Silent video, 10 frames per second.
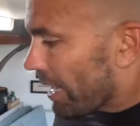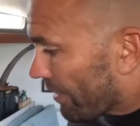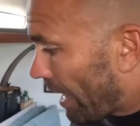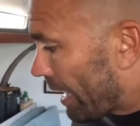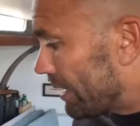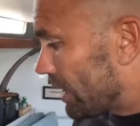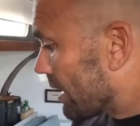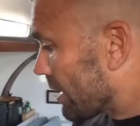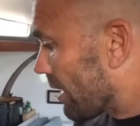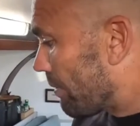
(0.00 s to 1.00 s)
That is
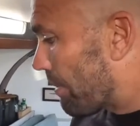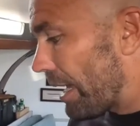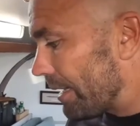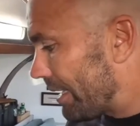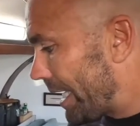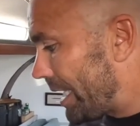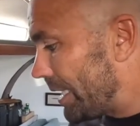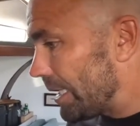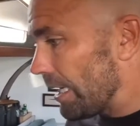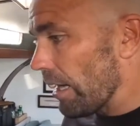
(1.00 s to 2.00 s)
just going to make it
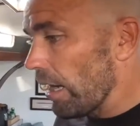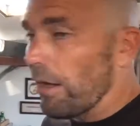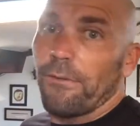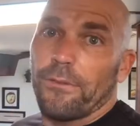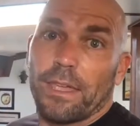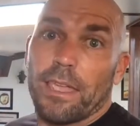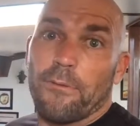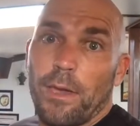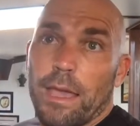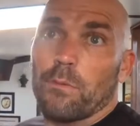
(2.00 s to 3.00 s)
easier
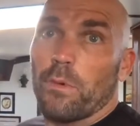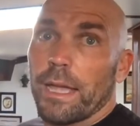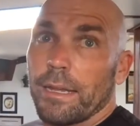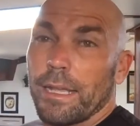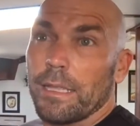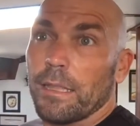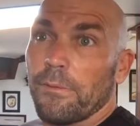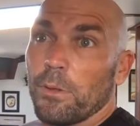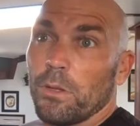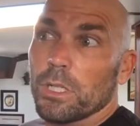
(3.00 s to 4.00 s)
if and when in the
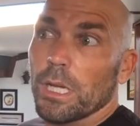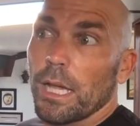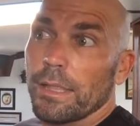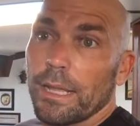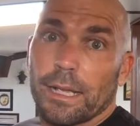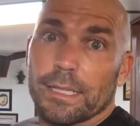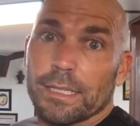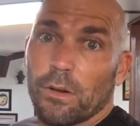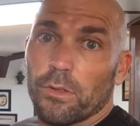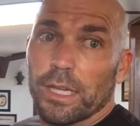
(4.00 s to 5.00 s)
future that I
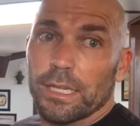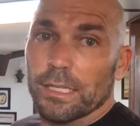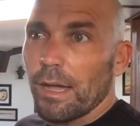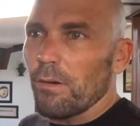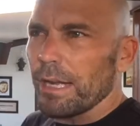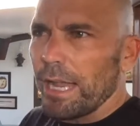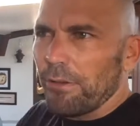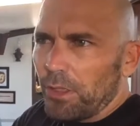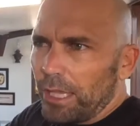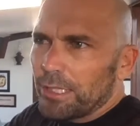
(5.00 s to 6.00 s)
sell this. I want
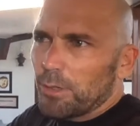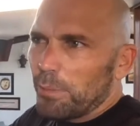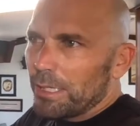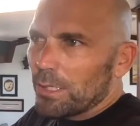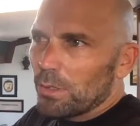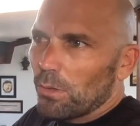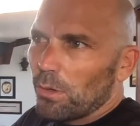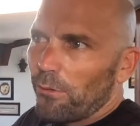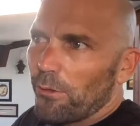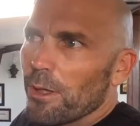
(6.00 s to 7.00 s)
everything to be sort
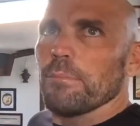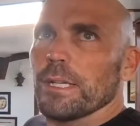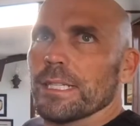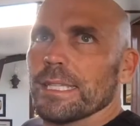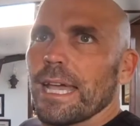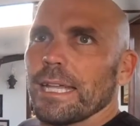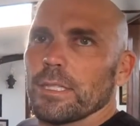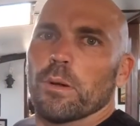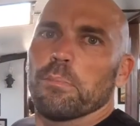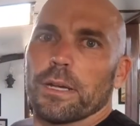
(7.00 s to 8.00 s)
of, I'm going to say,
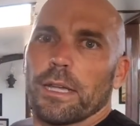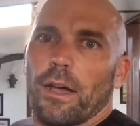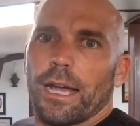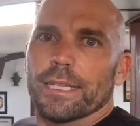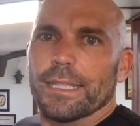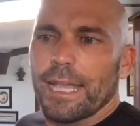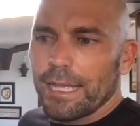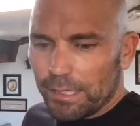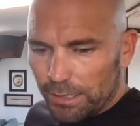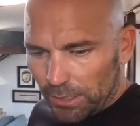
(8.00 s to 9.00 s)
to a pretty high
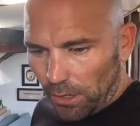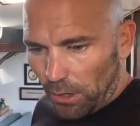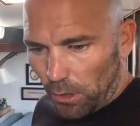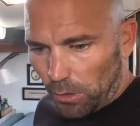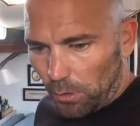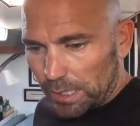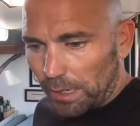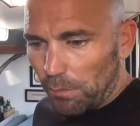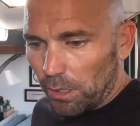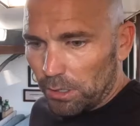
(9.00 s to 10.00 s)
standard, so
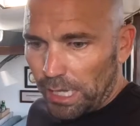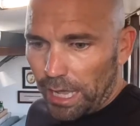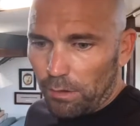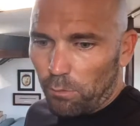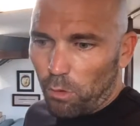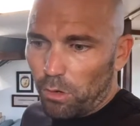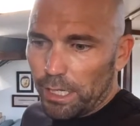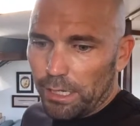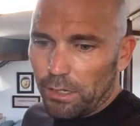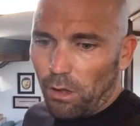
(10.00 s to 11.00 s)
someone can
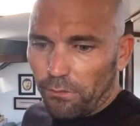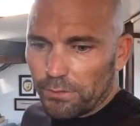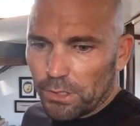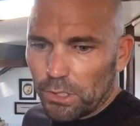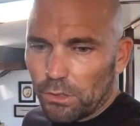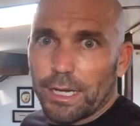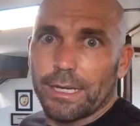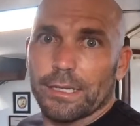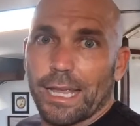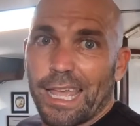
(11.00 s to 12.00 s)
walk in off the
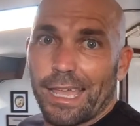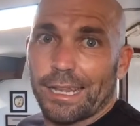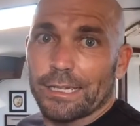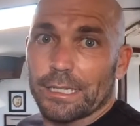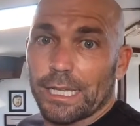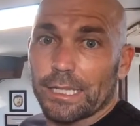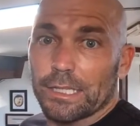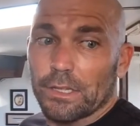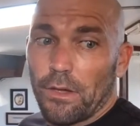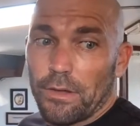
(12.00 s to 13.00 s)
street and
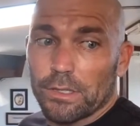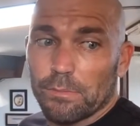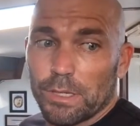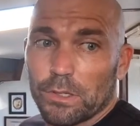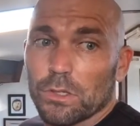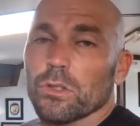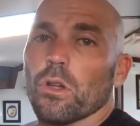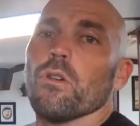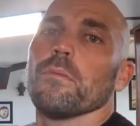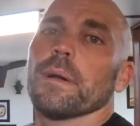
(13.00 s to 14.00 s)
it's going to be
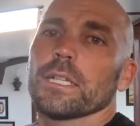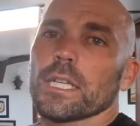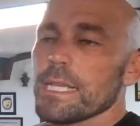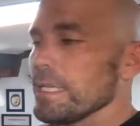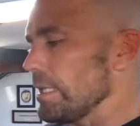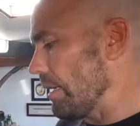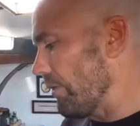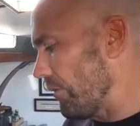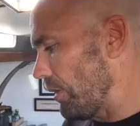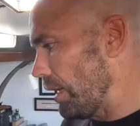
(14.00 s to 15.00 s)
so much easier
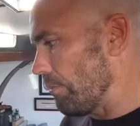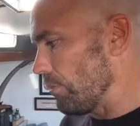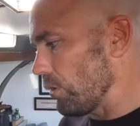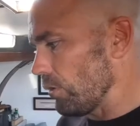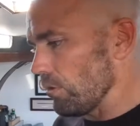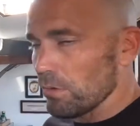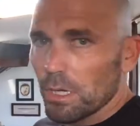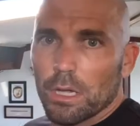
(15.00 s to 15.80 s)
for them to